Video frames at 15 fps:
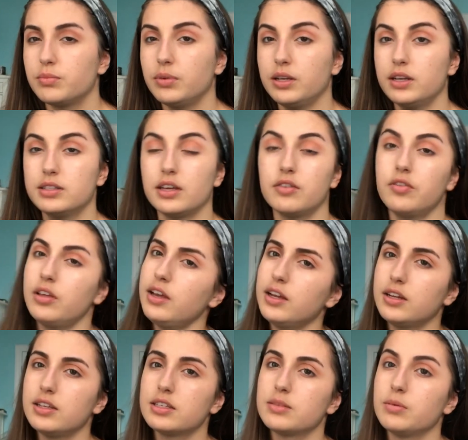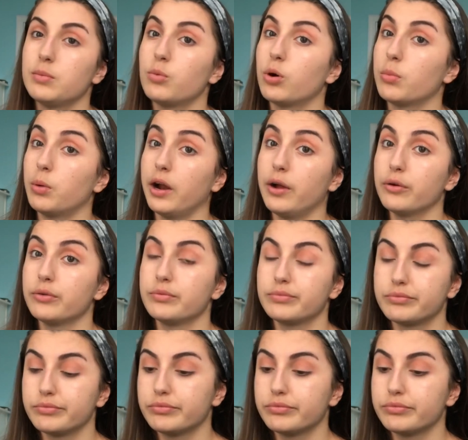because I feel like it needs to be more brown.